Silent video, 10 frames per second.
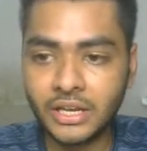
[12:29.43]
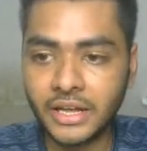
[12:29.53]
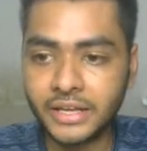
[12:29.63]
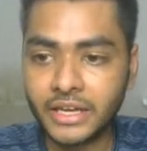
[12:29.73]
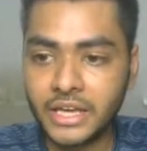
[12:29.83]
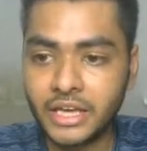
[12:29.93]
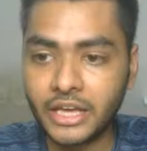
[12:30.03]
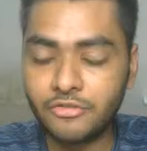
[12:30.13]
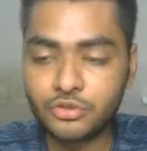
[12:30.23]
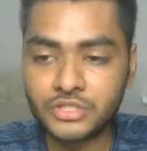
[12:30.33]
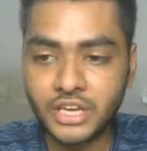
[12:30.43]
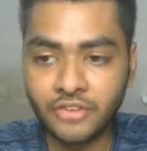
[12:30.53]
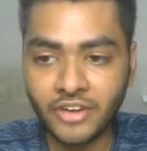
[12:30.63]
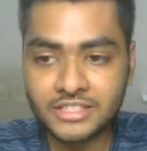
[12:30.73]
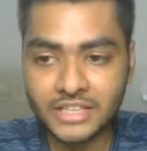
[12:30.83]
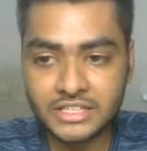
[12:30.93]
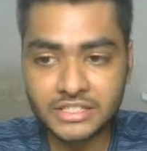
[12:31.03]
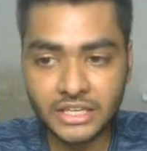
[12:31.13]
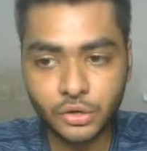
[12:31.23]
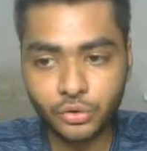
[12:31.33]
Like if I say
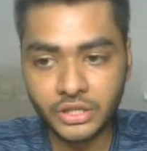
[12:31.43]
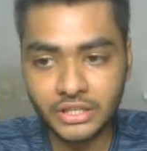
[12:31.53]
0